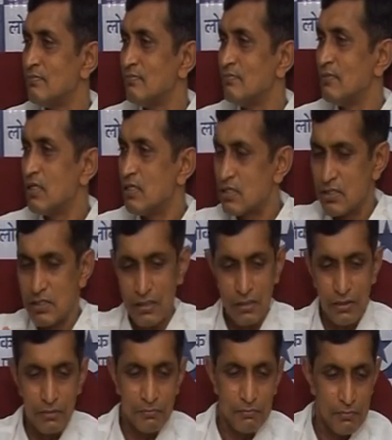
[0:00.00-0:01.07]
These
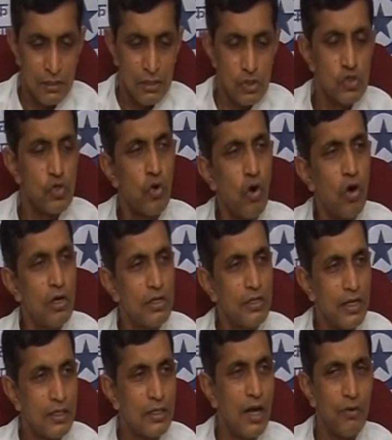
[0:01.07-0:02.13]
so-called
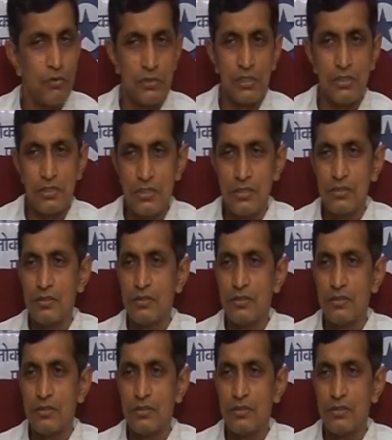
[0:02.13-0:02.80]
encounters